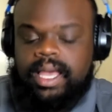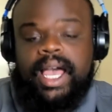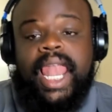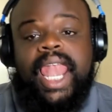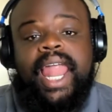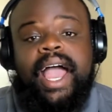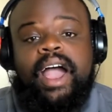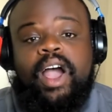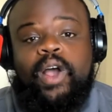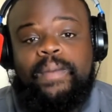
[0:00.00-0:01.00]

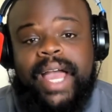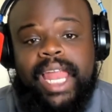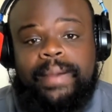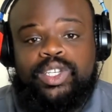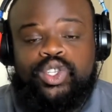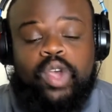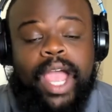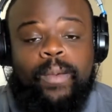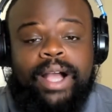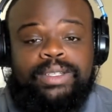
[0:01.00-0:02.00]
Hello, my name is
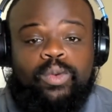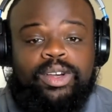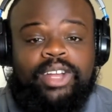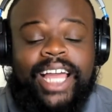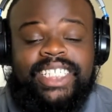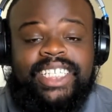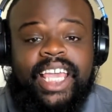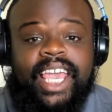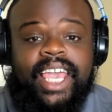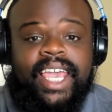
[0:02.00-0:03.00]
Trey. Welcome to What Could I
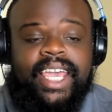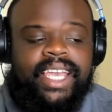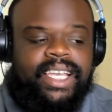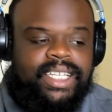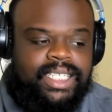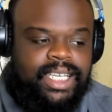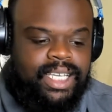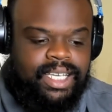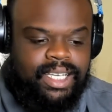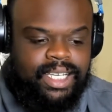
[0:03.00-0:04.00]
Change?
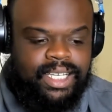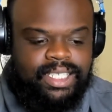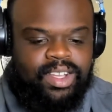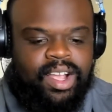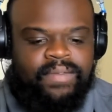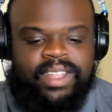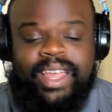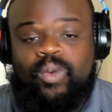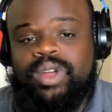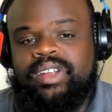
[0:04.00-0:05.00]
Sorry for
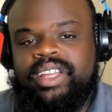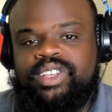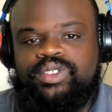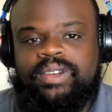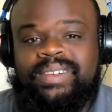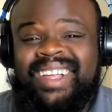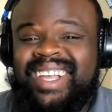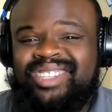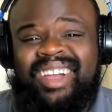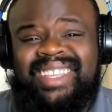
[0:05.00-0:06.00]
that weird intro. I'm
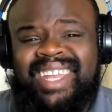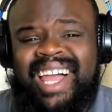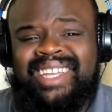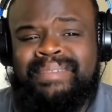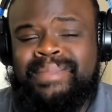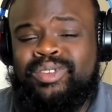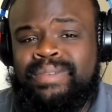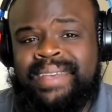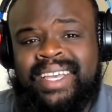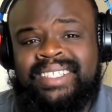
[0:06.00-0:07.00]
trying to lighten the
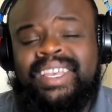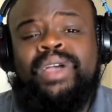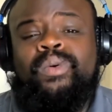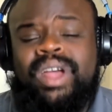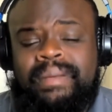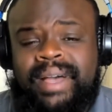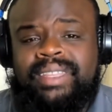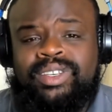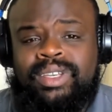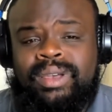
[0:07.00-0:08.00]
mood because what I'm
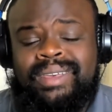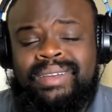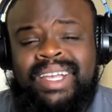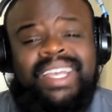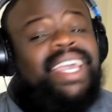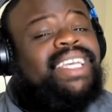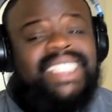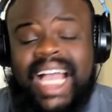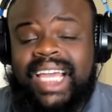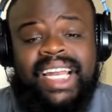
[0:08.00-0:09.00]
about to show you is
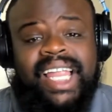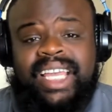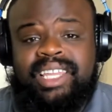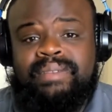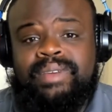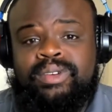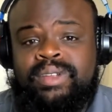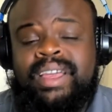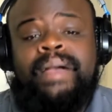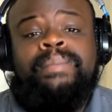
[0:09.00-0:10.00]
not going to lighten your
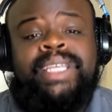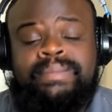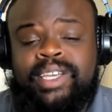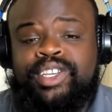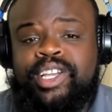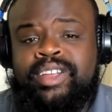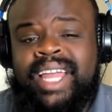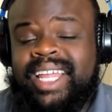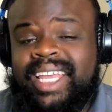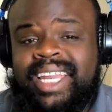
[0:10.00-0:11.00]
mood. Please make sure you're
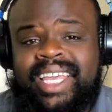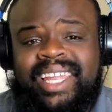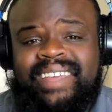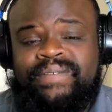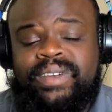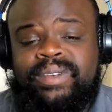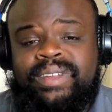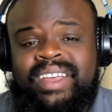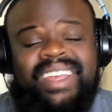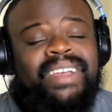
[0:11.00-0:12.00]
not eating any
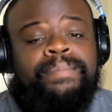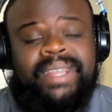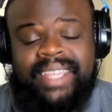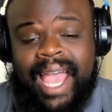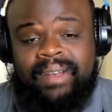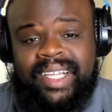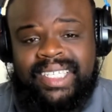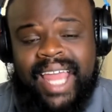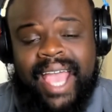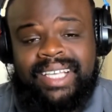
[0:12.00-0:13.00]
food. Put down the
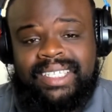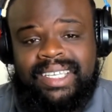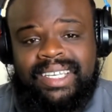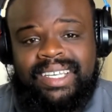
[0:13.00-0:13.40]
snacks